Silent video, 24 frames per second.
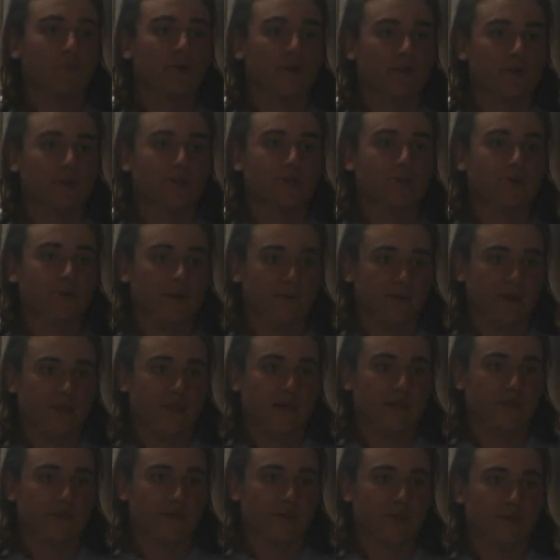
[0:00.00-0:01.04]
what they're doing with
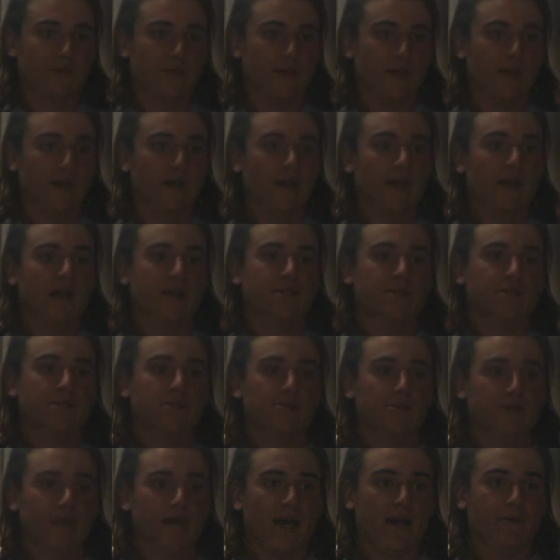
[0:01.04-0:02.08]
that drone. And to
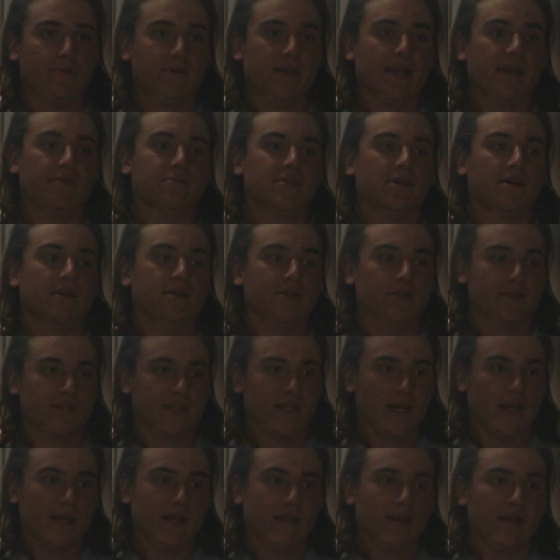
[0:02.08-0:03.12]
do that, we have to
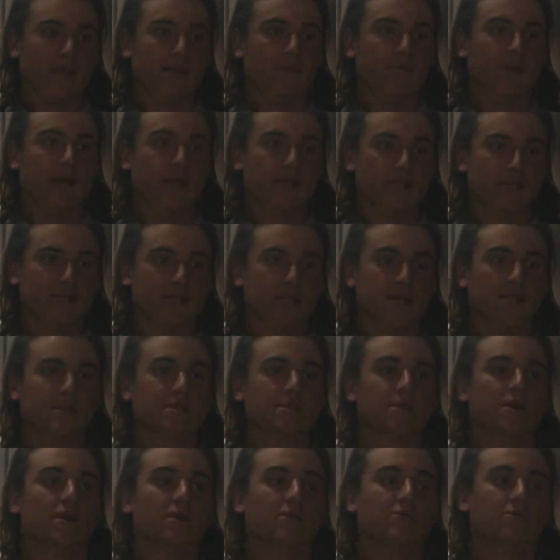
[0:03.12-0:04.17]
understand the
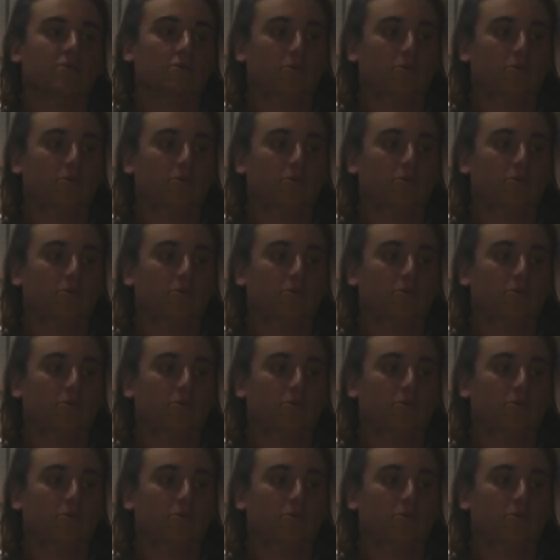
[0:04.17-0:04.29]
basics of